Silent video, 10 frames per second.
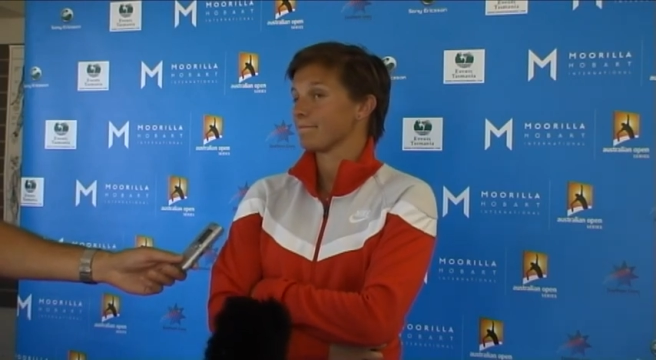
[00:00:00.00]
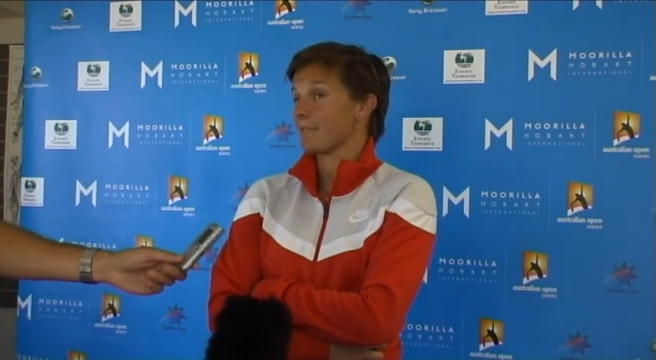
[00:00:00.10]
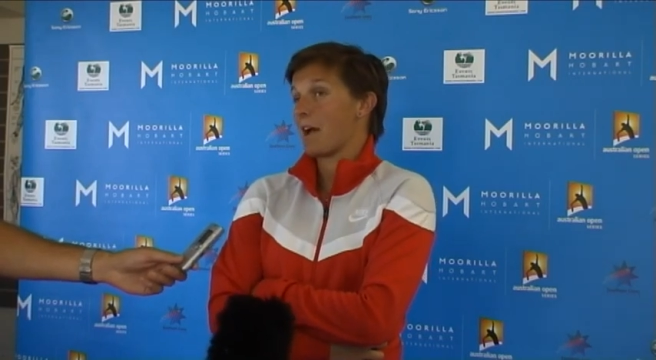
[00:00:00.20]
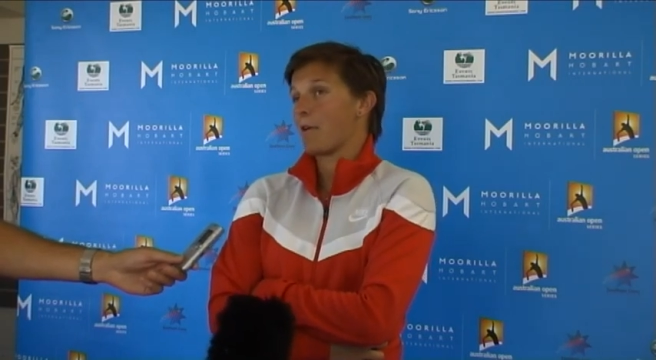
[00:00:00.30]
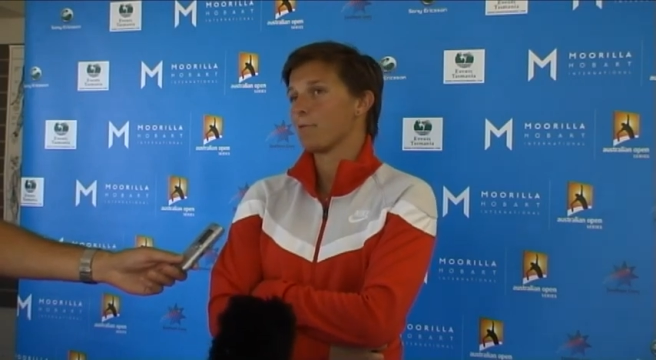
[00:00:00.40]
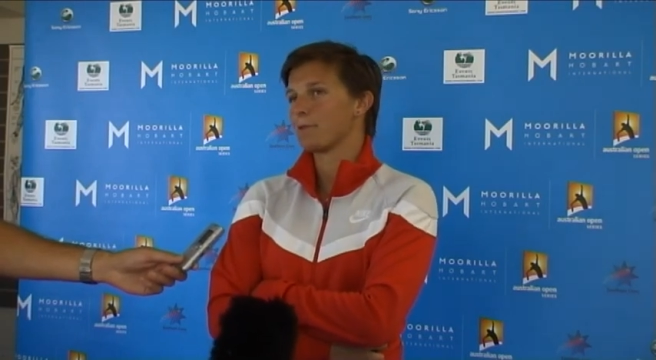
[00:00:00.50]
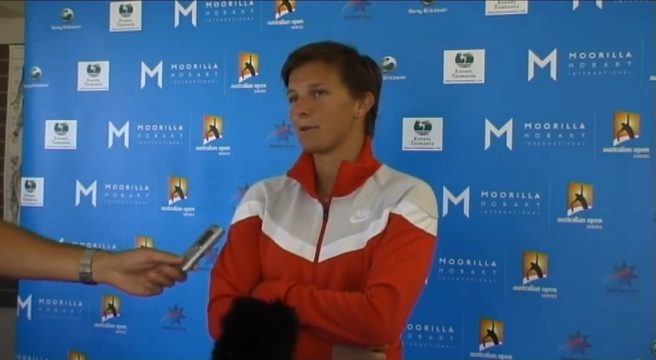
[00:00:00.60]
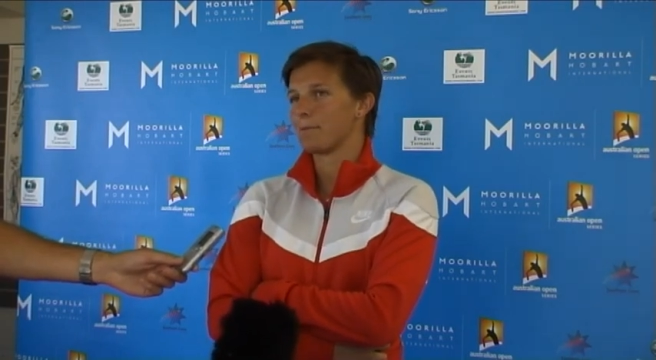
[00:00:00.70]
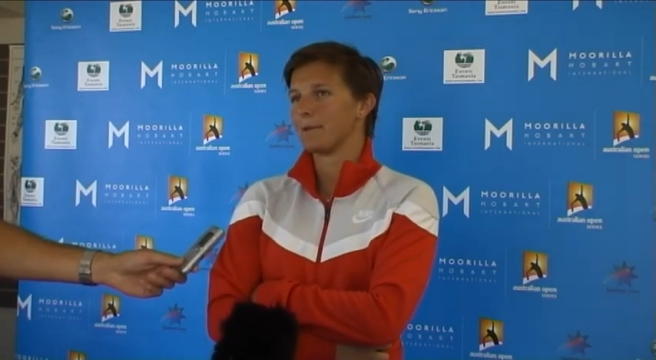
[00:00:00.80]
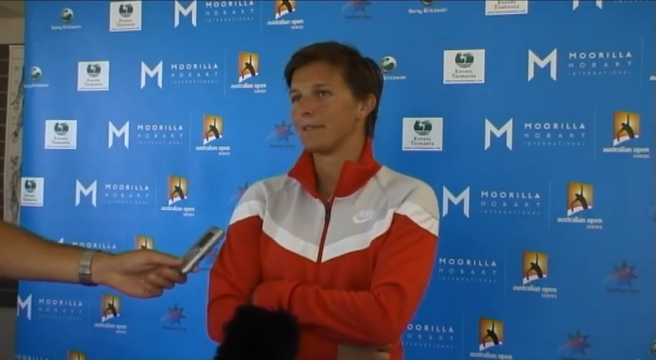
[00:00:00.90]
I hope
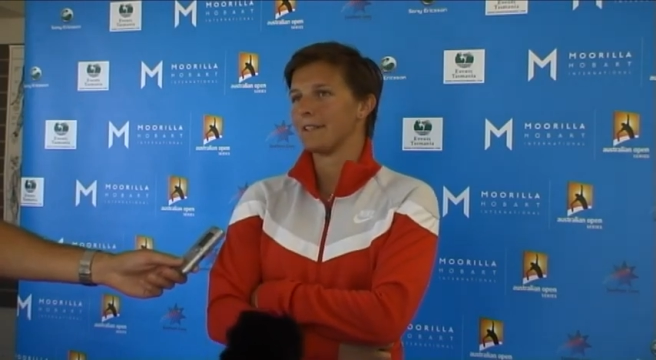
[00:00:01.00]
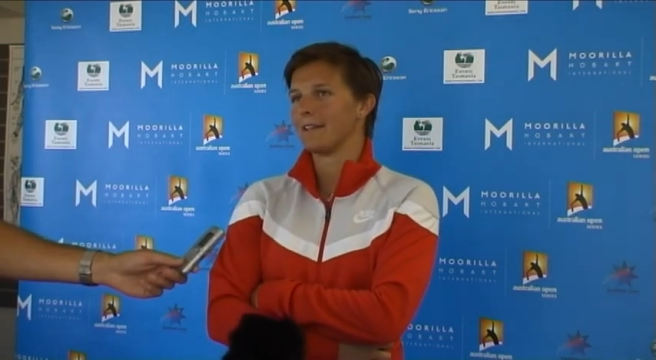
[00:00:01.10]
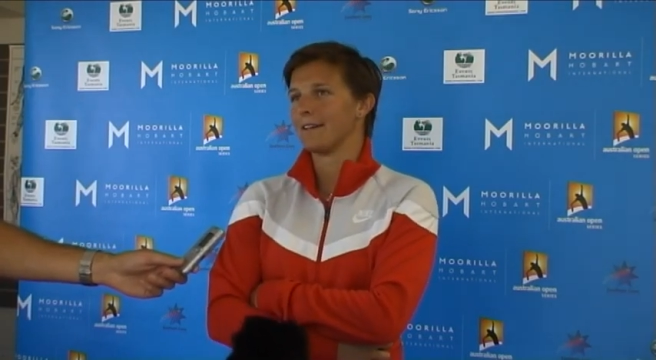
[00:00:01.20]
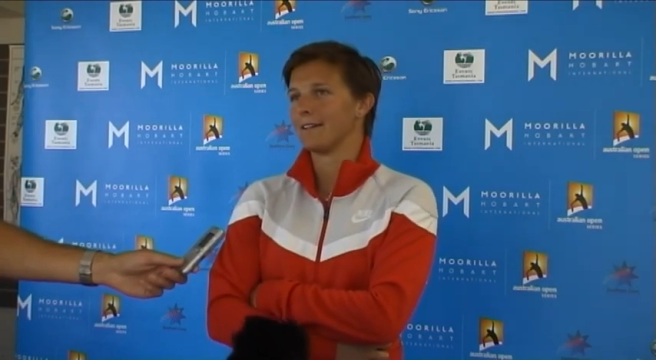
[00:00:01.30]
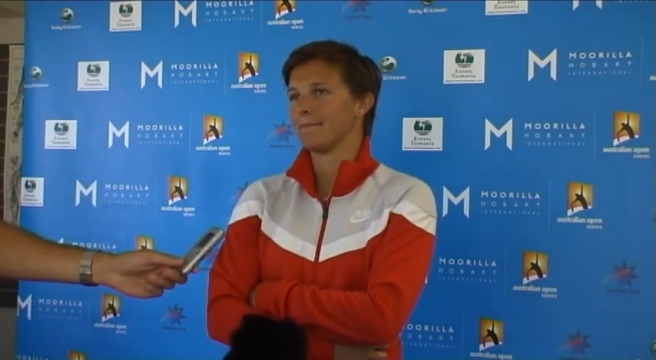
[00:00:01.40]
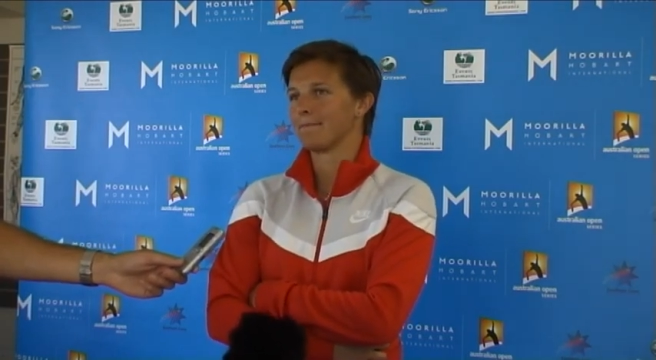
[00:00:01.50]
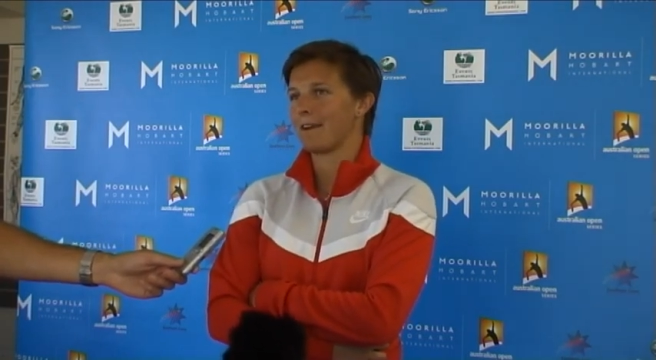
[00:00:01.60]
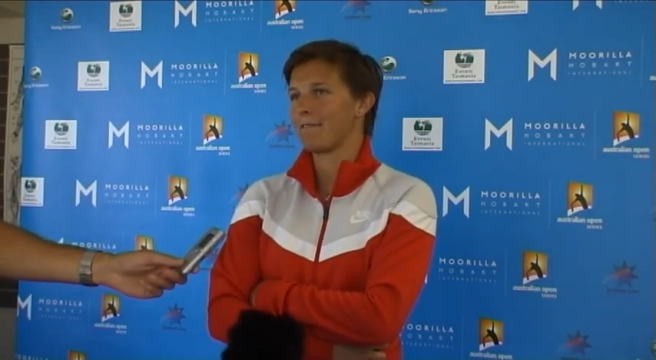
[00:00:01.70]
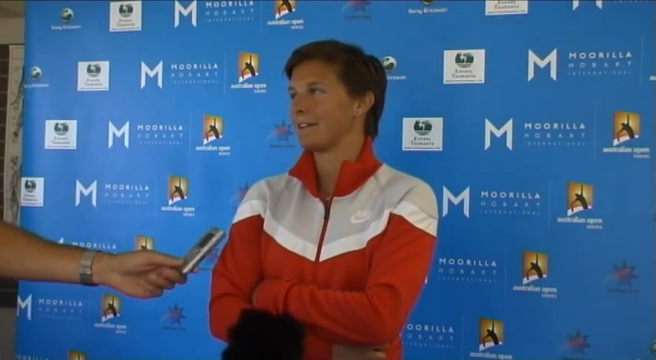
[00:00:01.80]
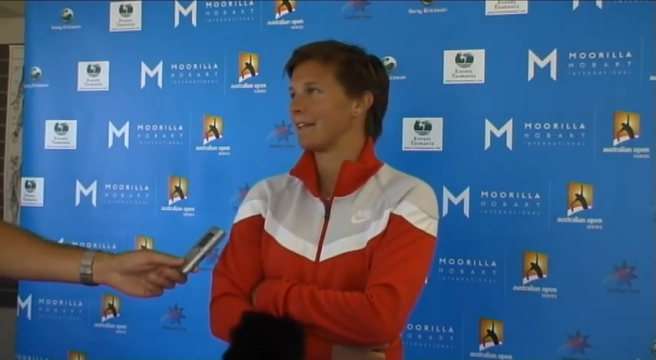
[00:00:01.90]
so, but uh,
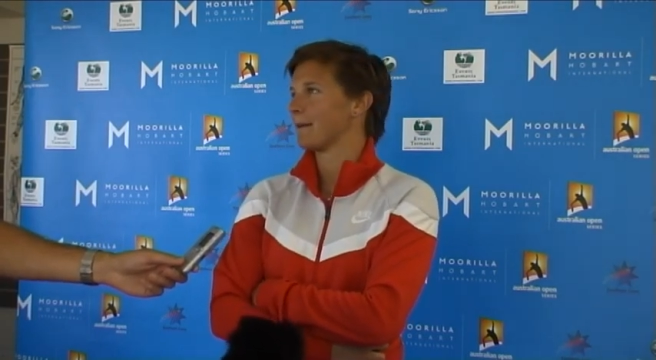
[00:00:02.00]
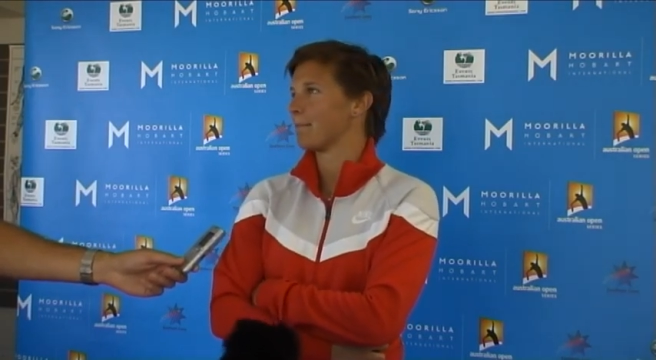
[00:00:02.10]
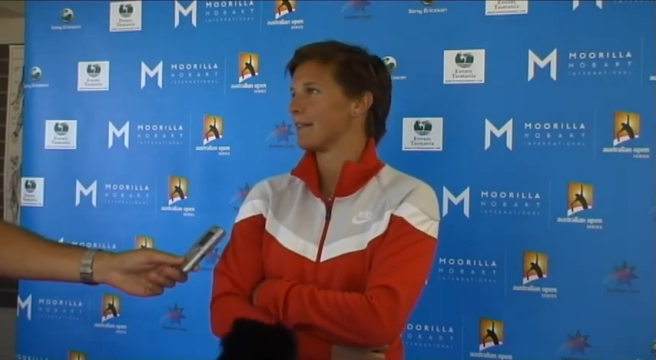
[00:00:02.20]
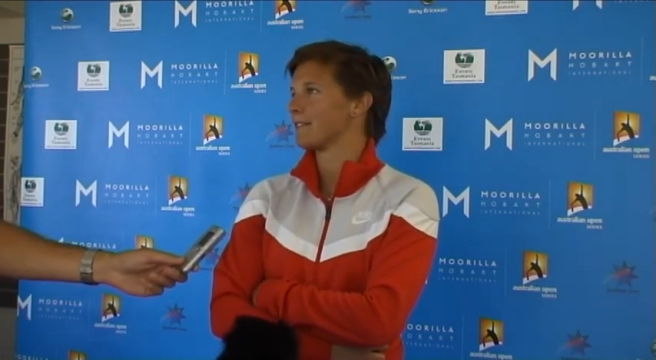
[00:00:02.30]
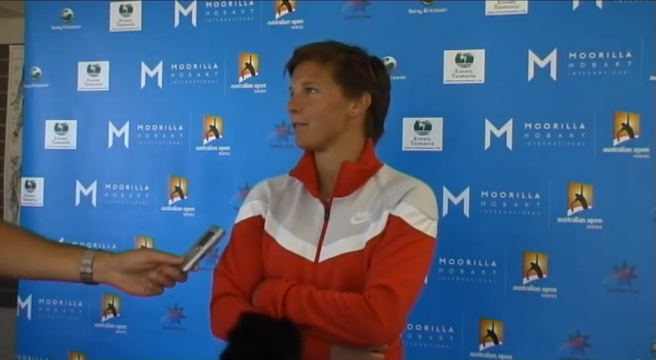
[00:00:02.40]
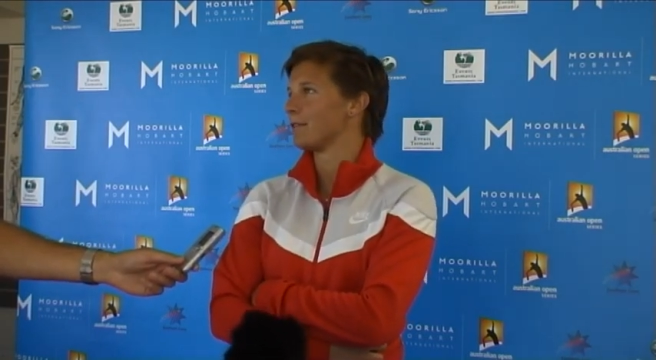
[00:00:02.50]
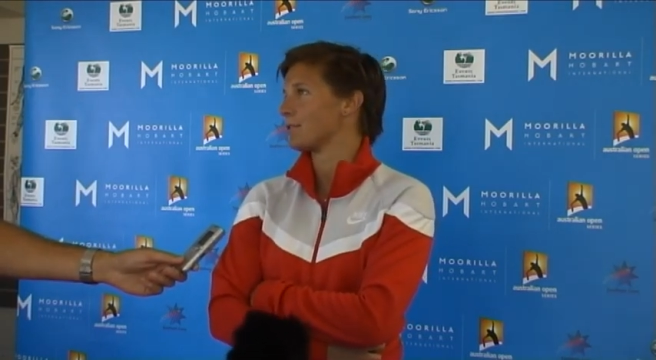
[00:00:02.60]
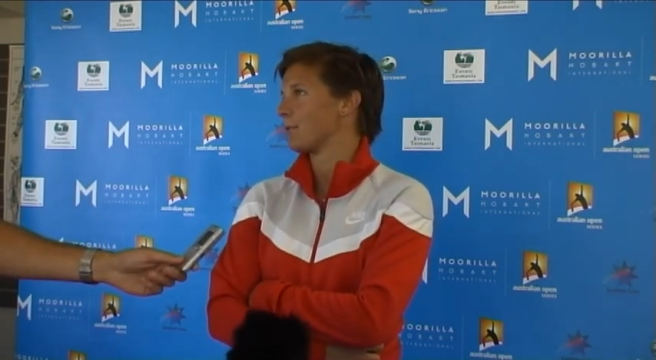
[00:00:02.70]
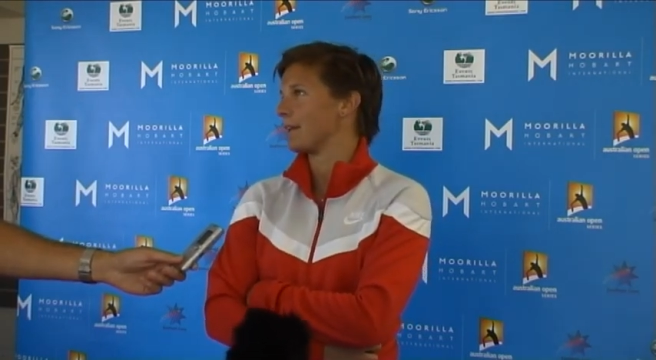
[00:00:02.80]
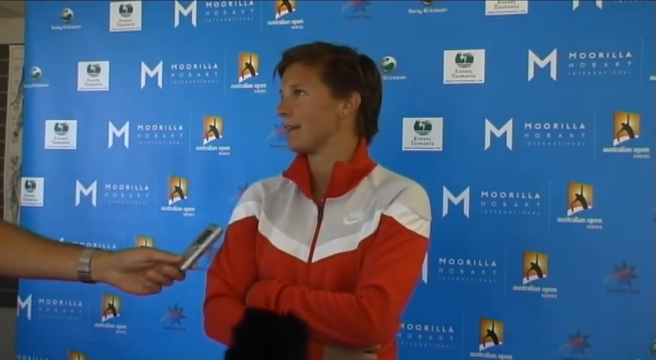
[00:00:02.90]
everything depends
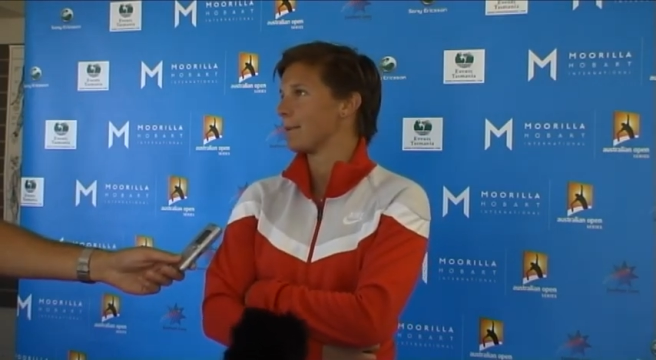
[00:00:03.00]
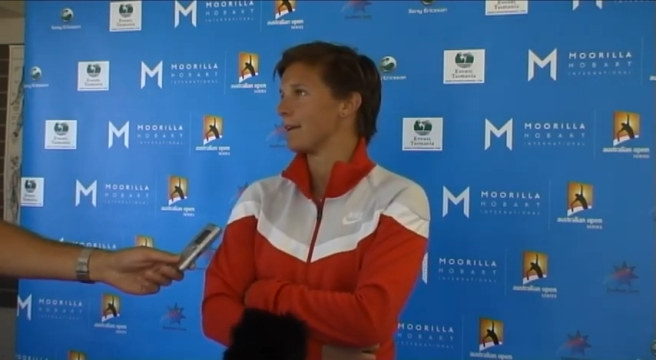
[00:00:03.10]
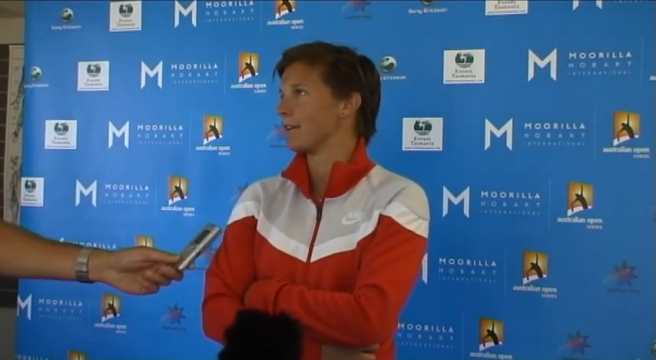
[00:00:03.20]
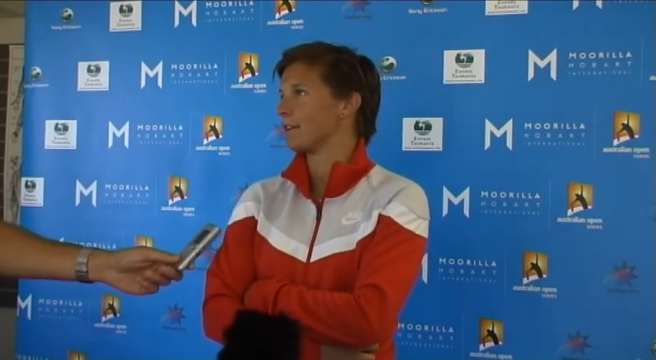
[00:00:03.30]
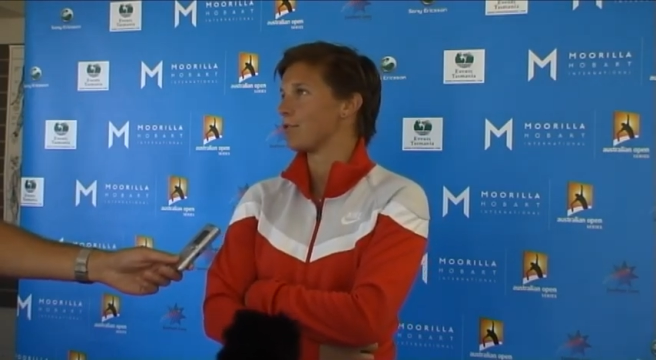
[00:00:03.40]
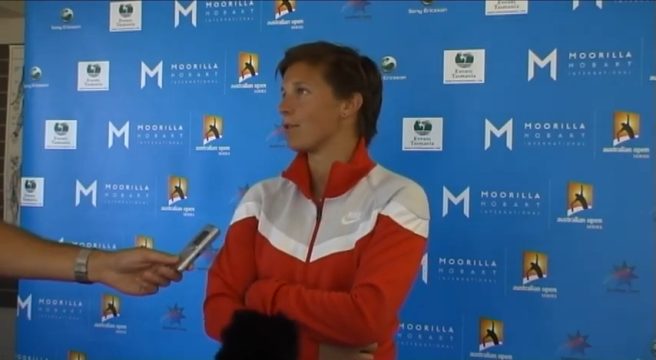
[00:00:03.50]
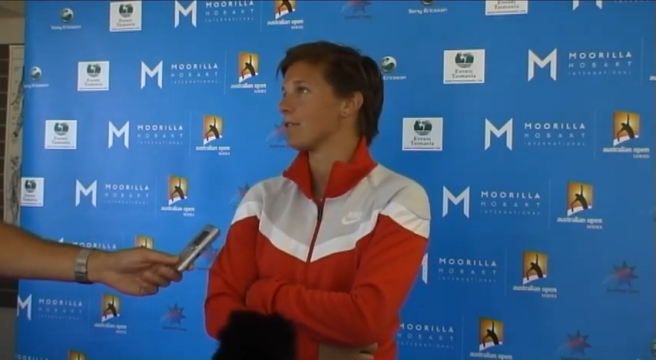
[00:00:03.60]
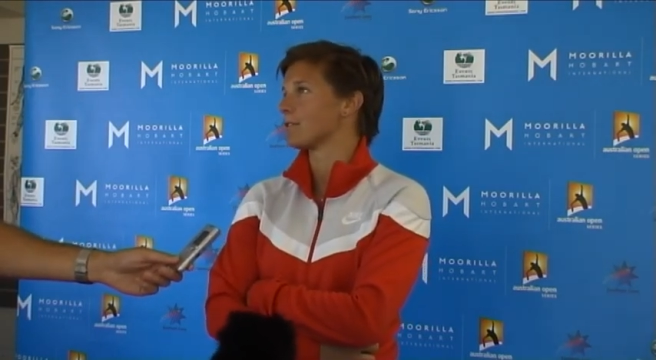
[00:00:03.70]
also a little bit on the draw.